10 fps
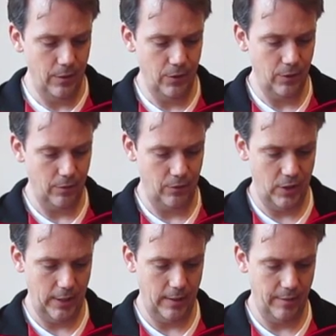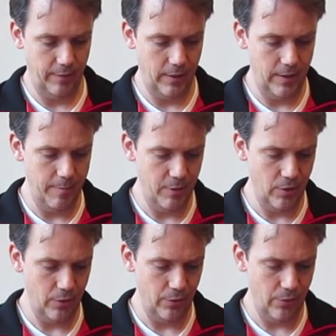So check if the tip is
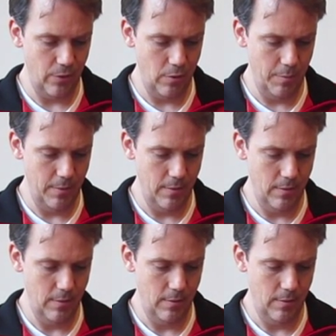not too open.